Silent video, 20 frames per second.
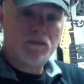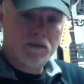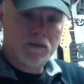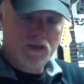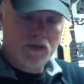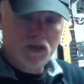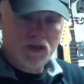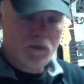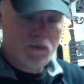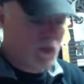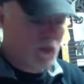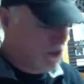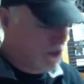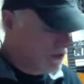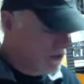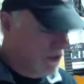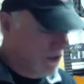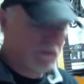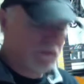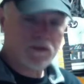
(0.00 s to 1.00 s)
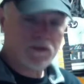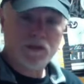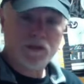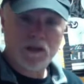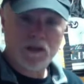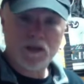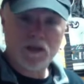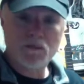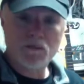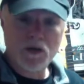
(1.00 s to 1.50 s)
the G minor 7th, and
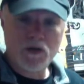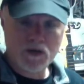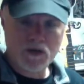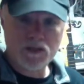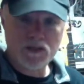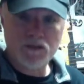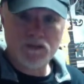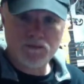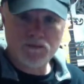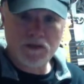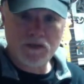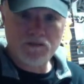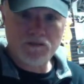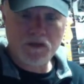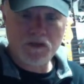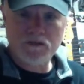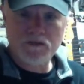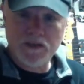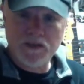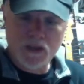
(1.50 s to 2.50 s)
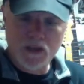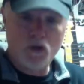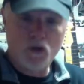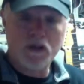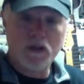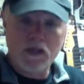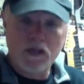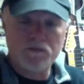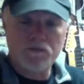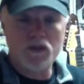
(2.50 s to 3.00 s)
the E minor 7 flat 5. They all
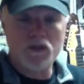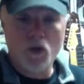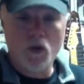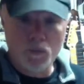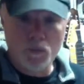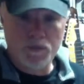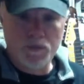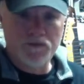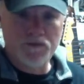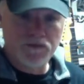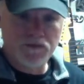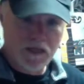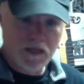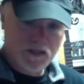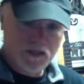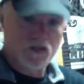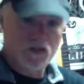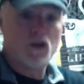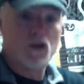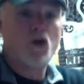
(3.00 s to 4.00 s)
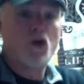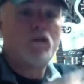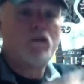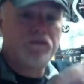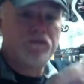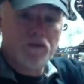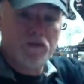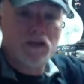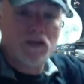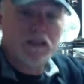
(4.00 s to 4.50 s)
have the note B flat, so they all
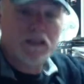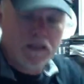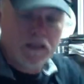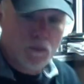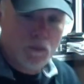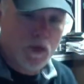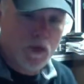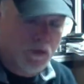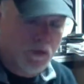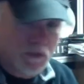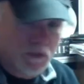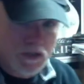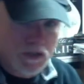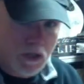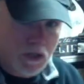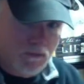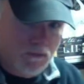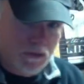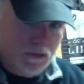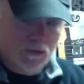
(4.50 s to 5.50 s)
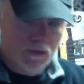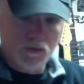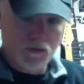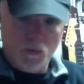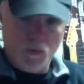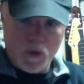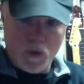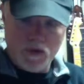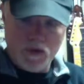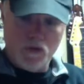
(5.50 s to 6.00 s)
feel like they want to resolve out to the
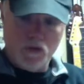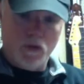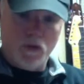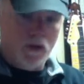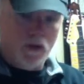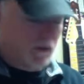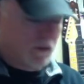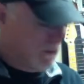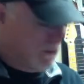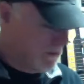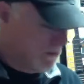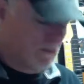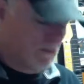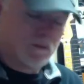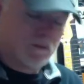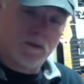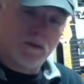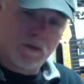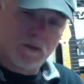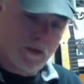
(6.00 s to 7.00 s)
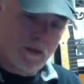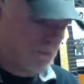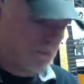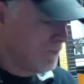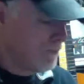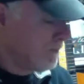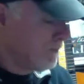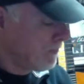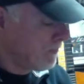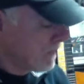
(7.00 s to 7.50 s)
1 chord, okay?
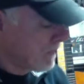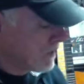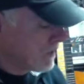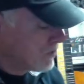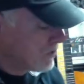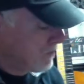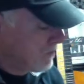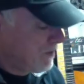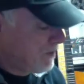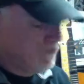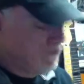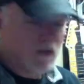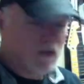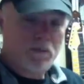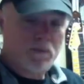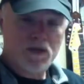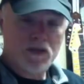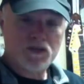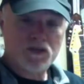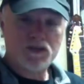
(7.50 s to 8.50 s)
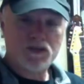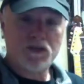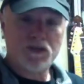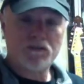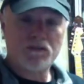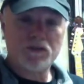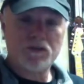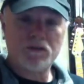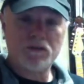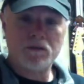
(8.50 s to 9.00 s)
So B flat major
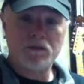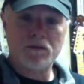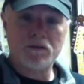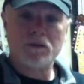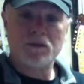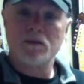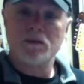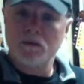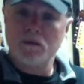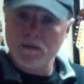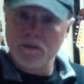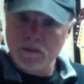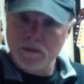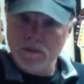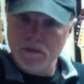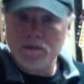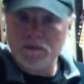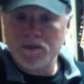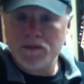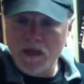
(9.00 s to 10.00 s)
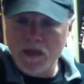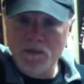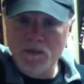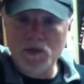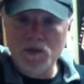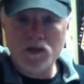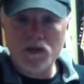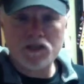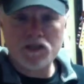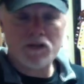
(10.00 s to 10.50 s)
7th to A
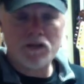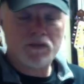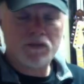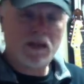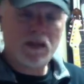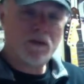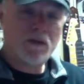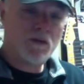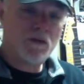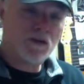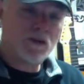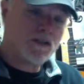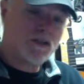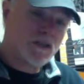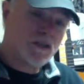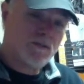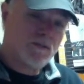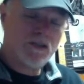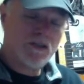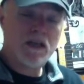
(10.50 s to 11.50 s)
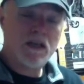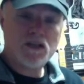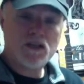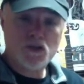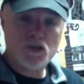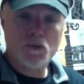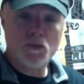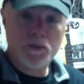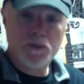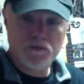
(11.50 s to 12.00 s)
minor 7th. A minor 7th has
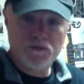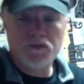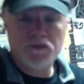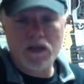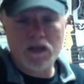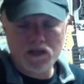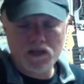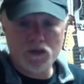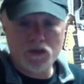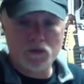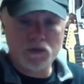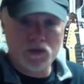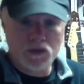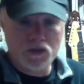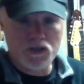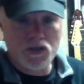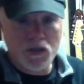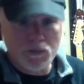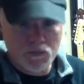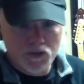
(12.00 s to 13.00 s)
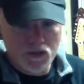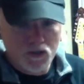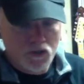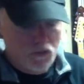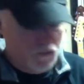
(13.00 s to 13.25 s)
no B flat, so it's a substitute